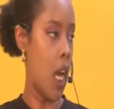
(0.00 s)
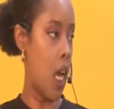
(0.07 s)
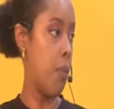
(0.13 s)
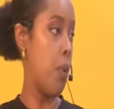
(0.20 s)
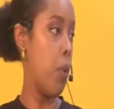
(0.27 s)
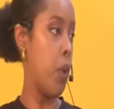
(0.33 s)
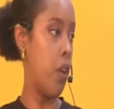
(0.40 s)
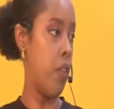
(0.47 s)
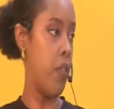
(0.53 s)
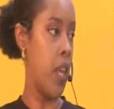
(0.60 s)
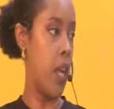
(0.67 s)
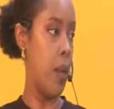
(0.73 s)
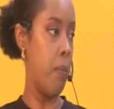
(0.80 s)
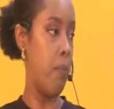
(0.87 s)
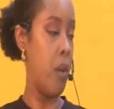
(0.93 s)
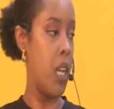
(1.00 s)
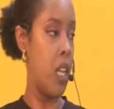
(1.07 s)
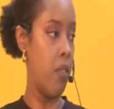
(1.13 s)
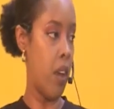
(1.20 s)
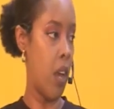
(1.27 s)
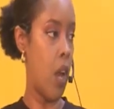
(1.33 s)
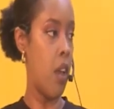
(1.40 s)
I'm aware of that. But
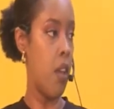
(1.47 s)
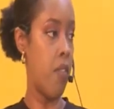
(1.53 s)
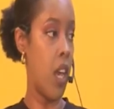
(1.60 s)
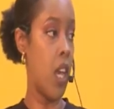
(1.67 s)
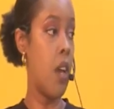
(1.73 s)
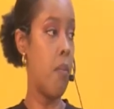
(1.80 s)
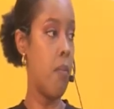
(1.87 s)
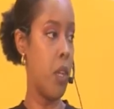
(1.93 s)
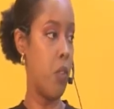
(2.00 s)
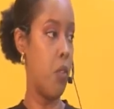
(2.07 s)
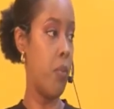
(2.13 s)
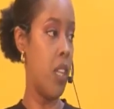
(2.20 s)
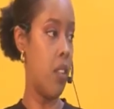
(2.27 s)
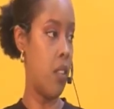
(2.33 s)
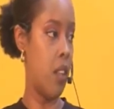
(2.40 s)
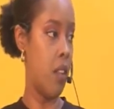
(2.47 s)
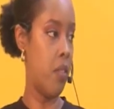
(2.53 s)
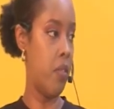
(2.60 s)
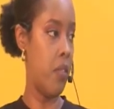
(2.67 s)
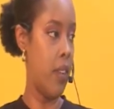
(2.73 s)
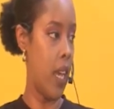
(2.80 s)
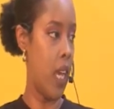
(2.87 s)
if I come back to
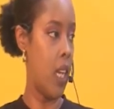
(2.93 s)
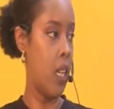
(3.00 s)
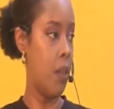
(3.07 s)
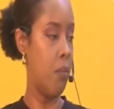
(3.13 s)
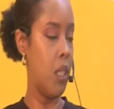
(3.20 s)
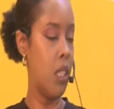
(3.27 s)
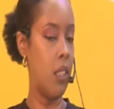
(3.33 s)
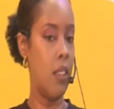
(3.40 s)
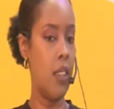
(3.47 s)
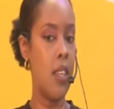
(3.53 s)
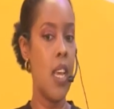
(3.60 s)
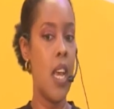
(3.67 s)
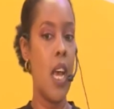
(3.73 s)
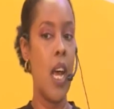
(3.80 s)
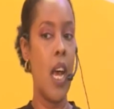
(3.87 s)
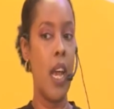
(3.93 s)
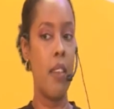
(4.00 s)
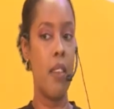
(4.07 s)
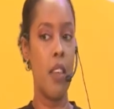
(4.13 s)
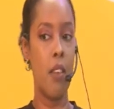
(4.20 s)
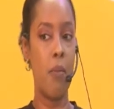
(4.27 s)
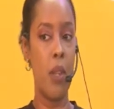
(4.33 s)
myself, Diana and Mpyisi, I
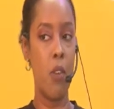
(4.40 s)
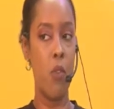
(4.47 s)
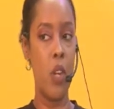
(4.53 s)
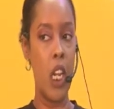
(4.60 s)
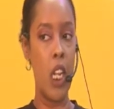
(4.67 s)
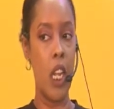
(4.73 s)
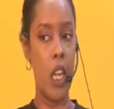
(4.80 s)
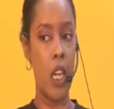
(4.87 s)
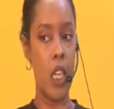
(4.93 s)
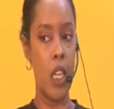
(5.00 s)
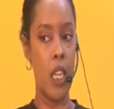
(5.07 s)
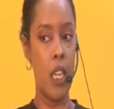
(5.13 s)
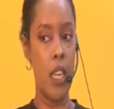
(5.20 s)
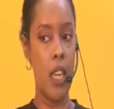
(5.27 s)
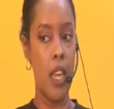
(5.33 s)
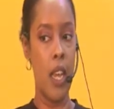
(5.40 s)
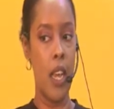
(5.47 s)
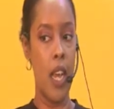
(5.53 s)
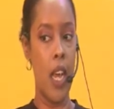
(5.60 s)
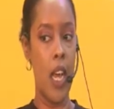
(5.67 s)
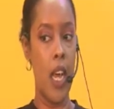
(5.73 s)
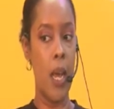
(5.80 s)
think I've been really lucky.
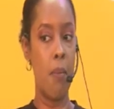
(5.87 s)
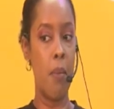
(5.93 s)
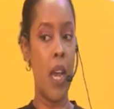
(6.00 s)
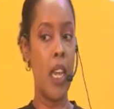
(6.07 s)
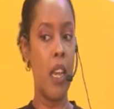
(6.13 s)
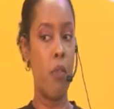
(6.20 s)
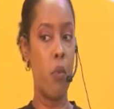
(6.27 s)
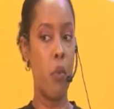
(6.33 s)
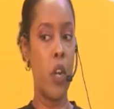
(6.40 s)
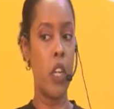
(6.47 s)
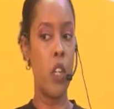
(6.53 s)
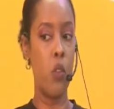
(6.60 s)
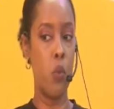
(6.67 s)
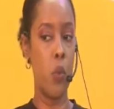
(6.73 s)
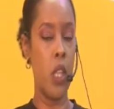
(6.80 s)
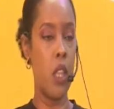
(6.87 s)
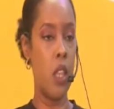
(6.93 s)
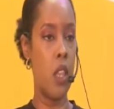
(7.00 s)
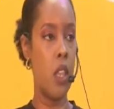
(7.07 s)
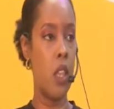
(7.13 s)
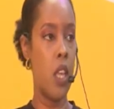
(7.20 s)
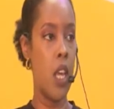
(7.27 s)
I have worked
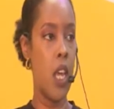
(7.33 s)
with